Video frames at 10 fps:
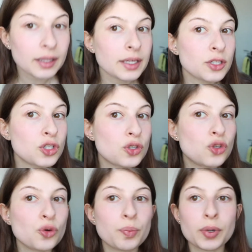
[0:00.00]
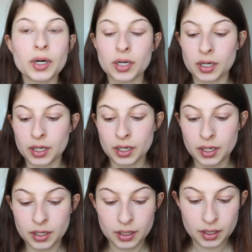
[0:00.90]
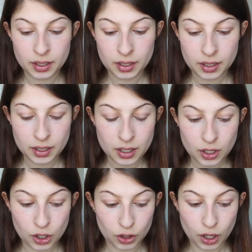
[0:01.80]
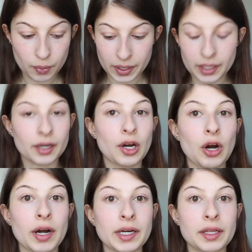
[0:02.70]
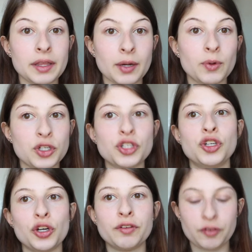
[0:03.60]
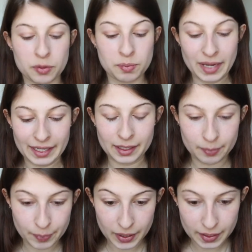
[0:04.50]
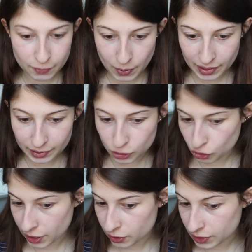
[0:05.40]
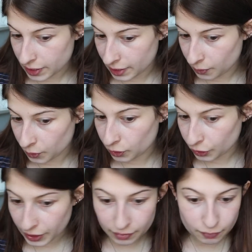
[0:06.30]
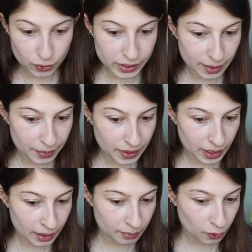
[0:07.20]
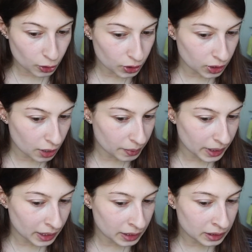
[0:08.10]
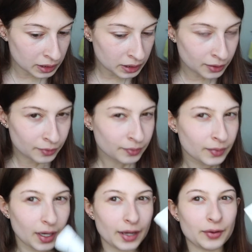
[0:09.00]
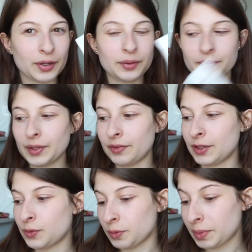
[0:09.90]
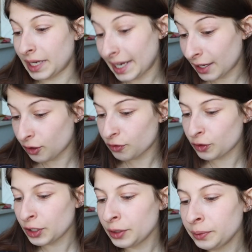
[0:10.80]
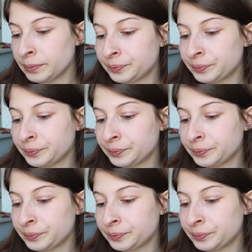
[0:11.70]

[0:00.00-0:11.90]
like super glowy or anything, which is good for me, but if you had like drier skin and were looking for something more glowy, I don't know if this would be it for you.